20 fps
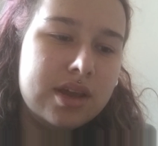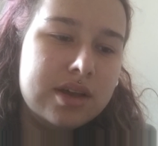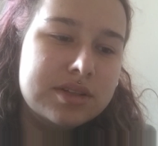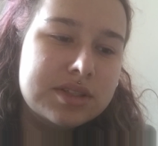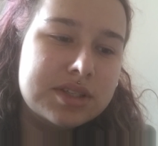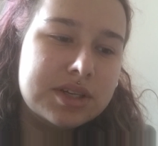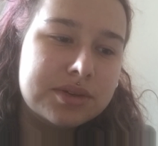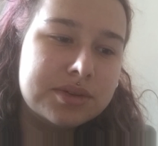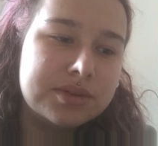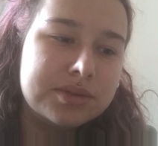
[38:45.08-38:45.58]

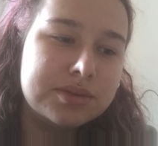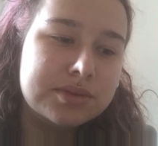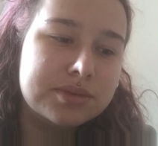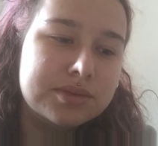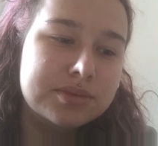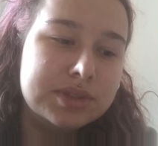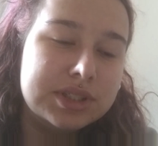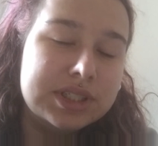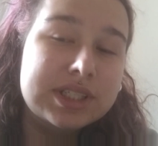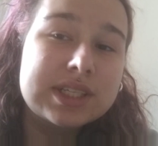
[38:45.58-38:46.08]
So
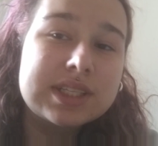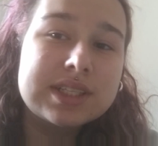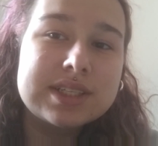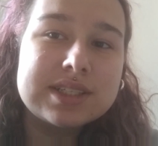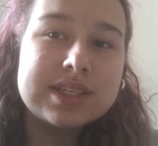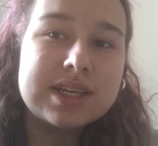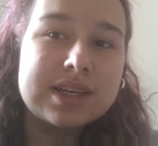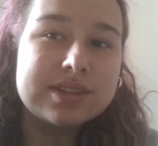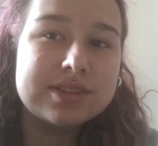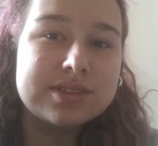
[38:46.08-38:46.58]
reading this
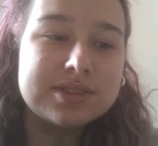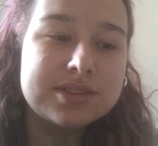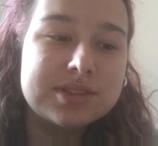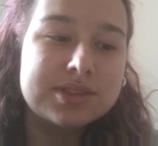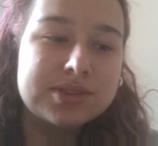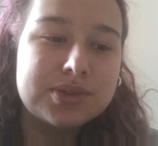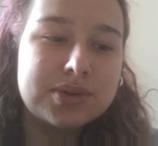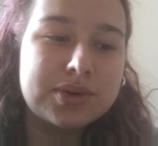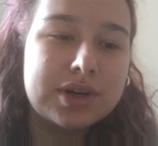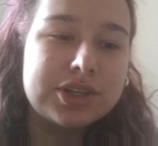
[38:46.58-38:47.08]
has
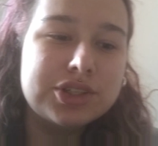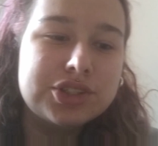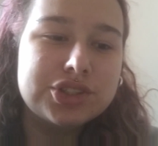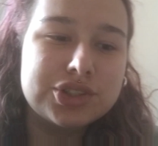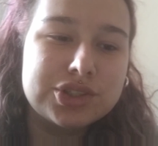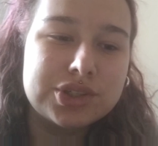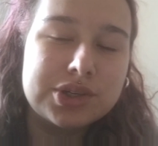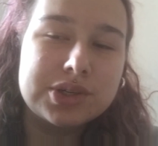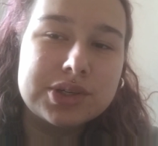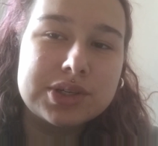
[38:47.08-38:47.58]
quite
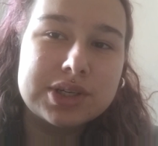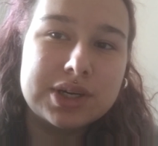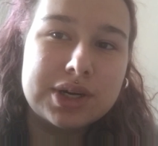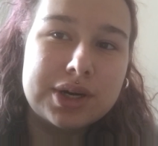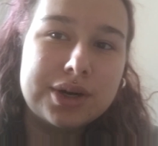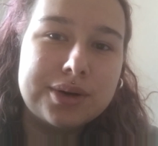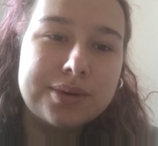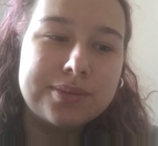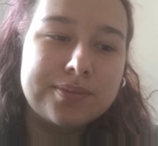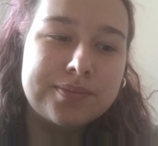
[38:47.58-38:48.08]

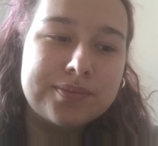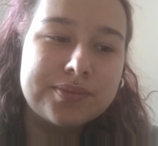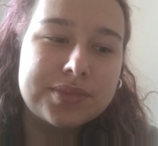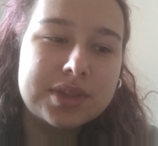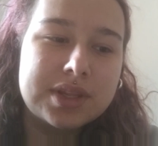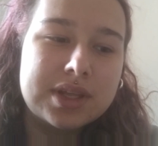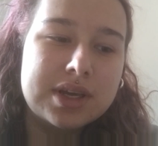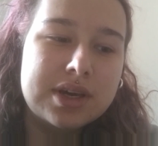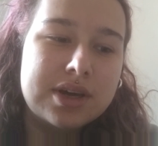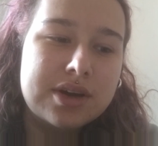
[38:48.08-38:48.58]
strong
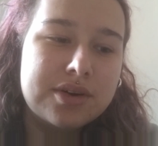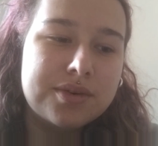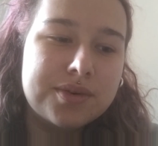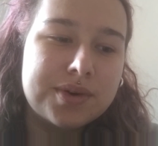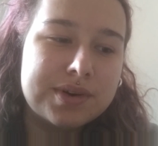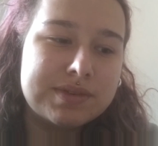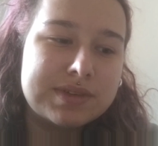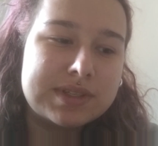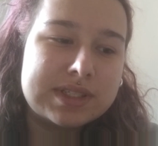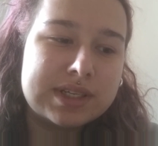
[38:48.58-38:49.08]

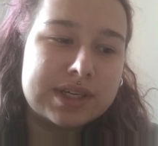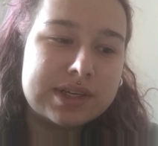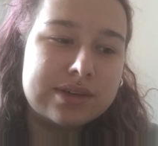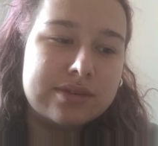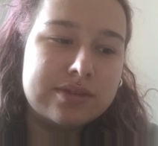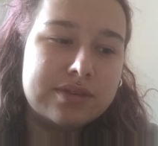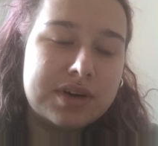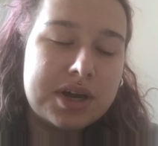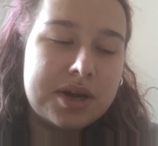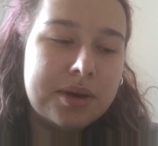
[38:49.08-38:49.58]
Raven
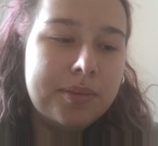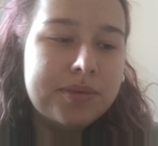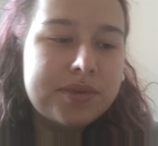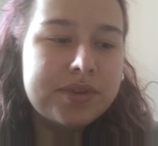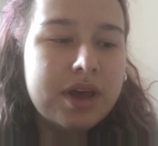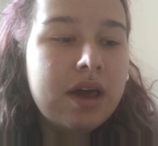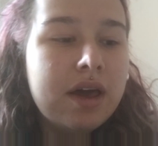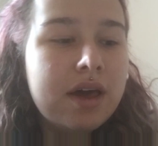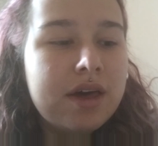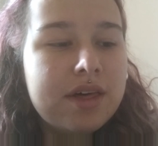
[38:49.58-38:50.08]
Cycle vibes.
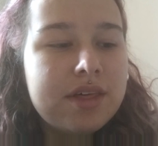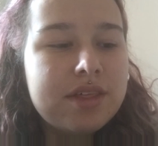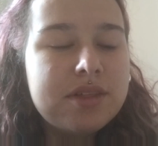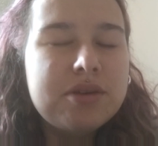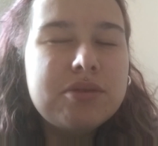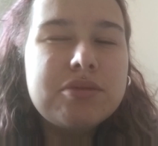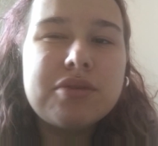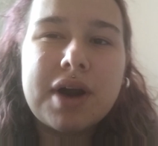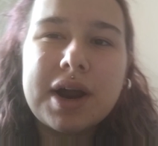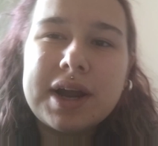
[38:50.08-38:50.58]

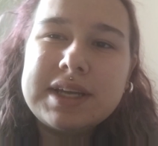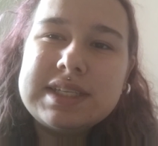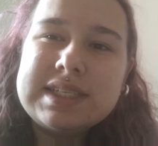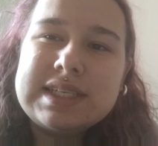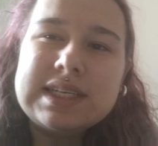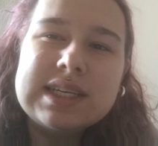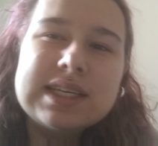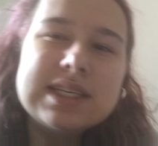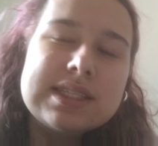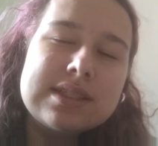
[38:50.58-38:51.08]
The
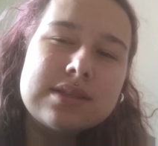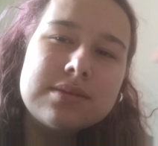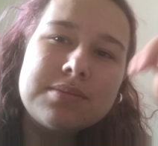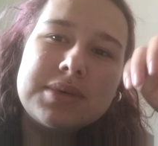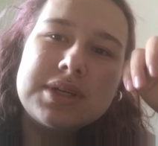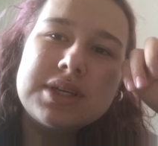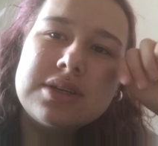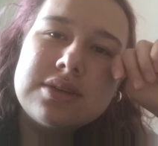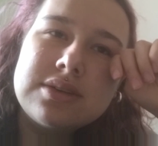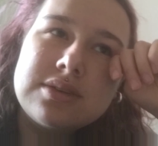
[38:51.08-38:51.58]
writing is a
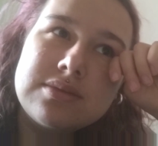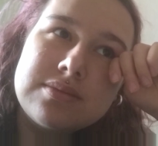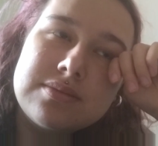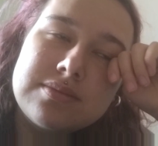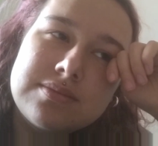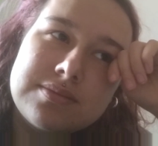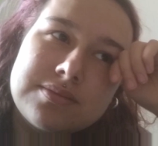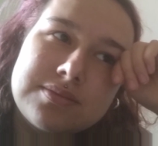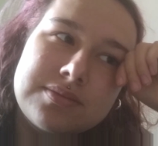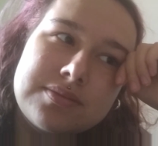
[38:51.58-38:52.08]
bit,
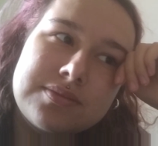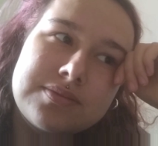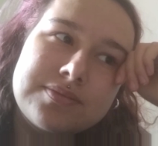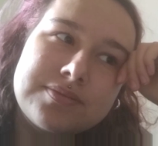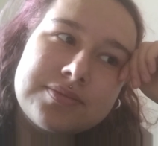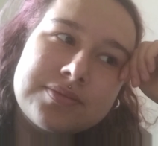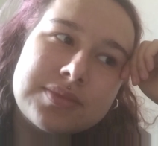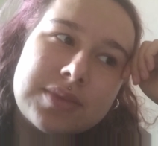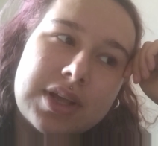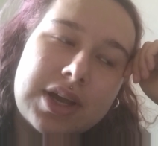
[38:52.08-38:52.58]

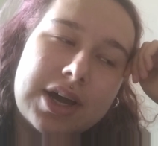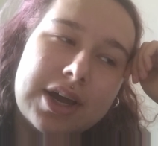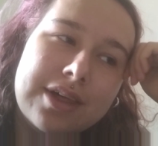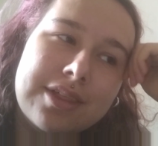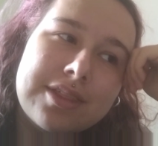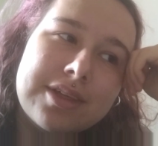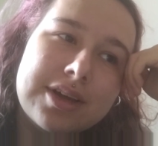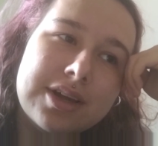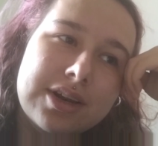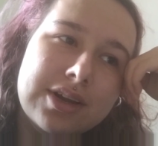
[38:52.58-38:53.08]
I
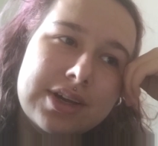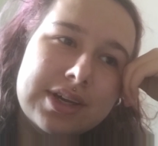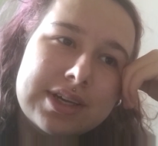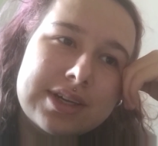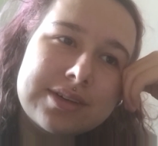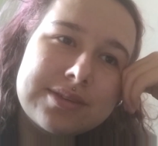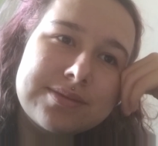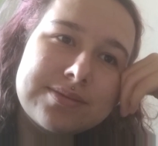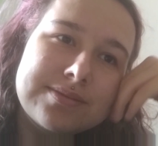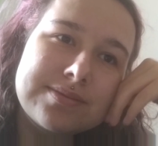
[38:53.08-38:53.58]
think
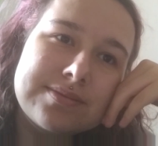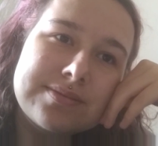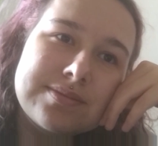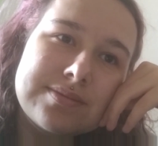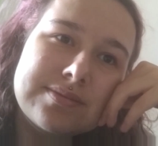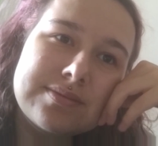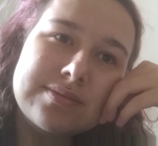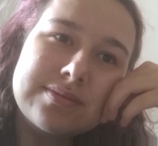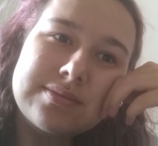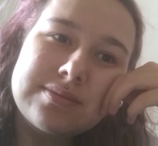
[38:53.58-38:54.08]
like
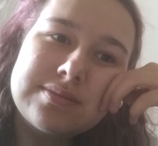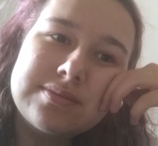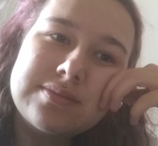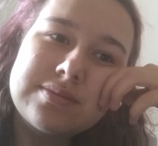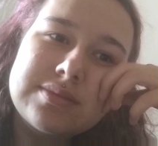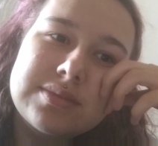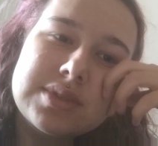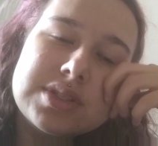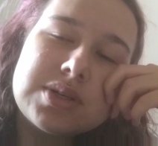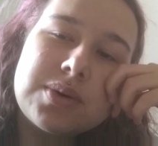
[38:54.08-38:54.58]

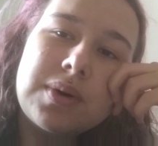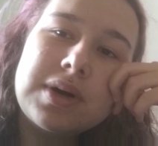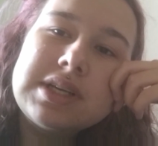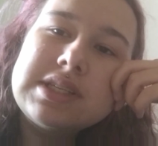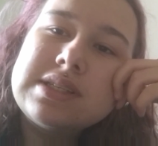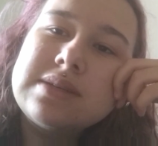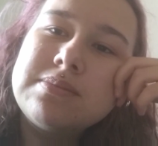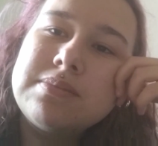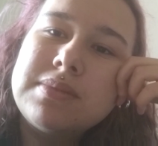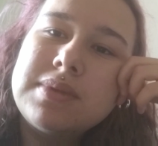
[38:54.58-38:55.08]
it's quite
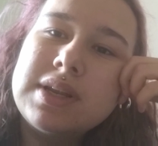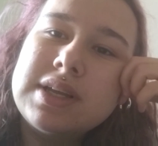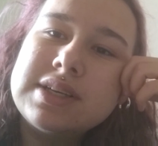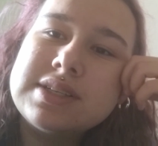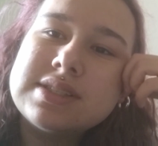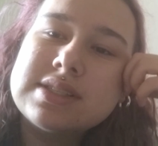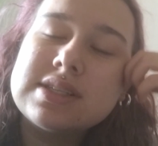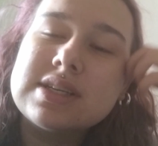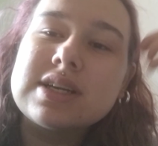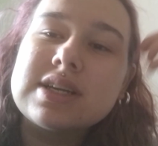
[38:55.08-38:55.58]

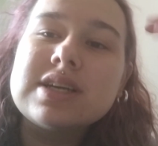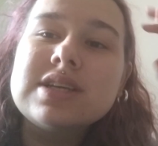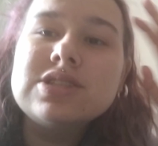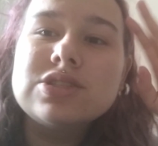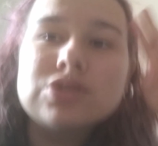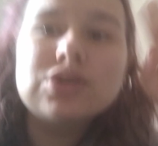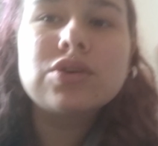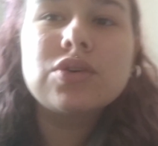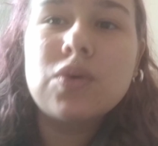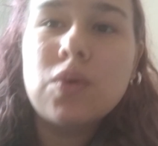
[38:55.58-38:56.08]
simplistic. It's
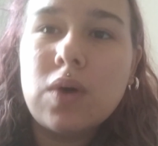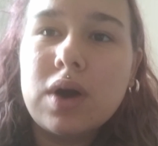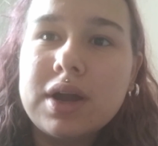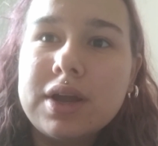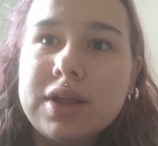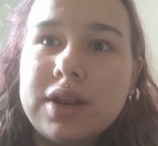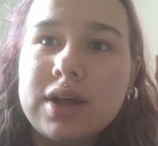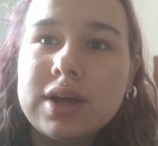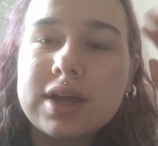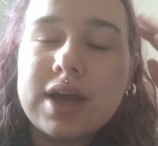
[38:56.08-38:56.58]
not
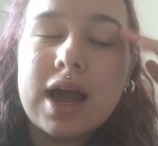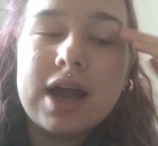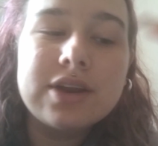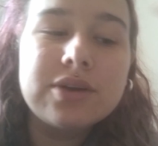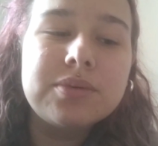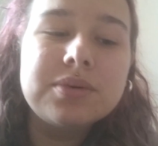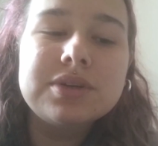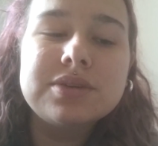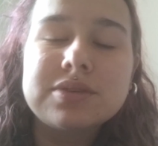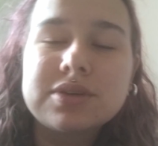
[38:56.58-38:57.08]
quite like, I don't
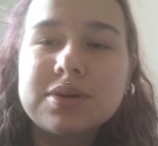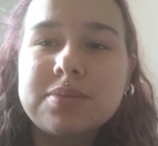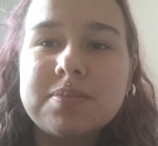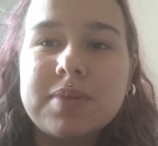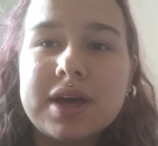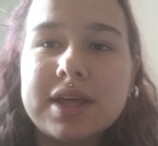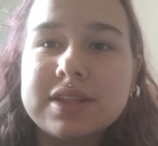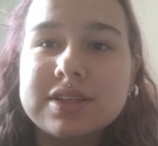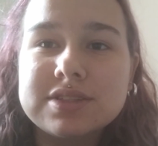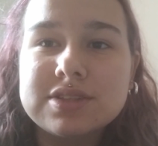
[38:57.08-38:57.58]
want to
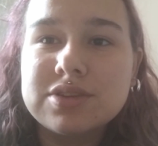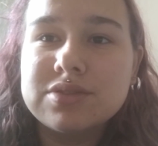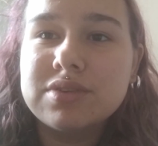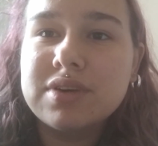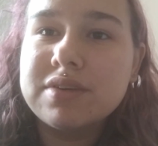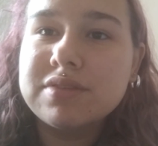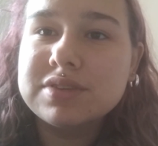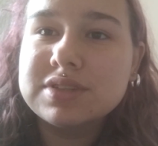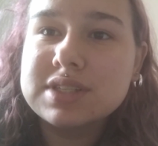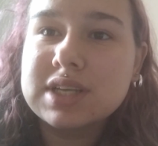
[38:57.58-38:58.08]
compare this to the
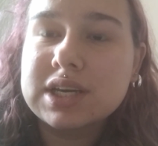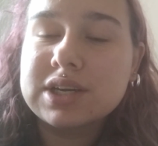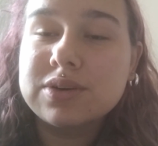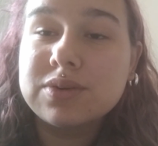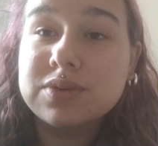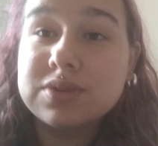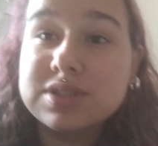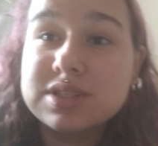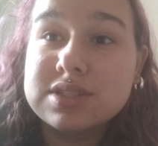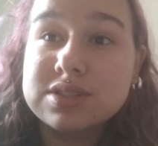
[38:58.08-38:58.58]
Raven Cycle
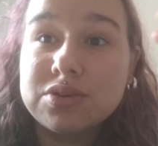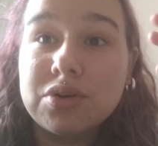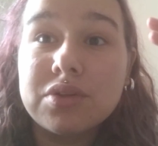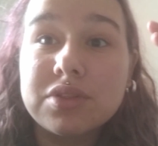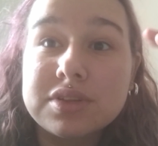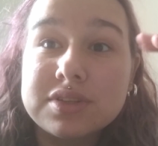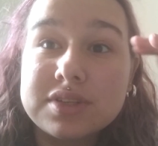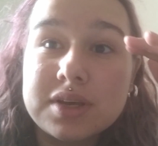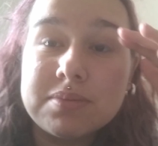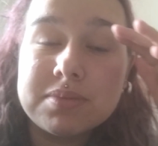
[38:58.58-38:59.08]
because it's not
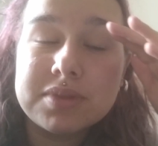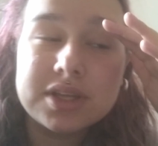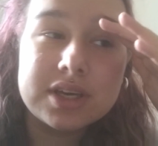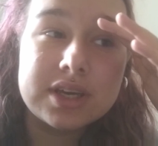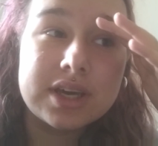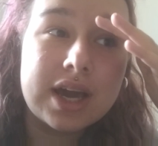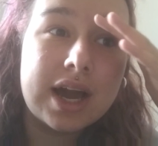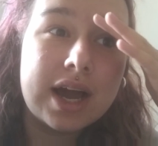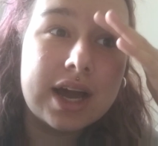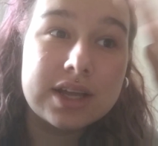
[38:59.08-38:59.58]
the same thing
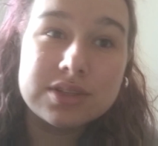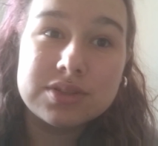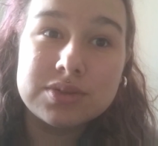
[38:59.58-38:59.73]
at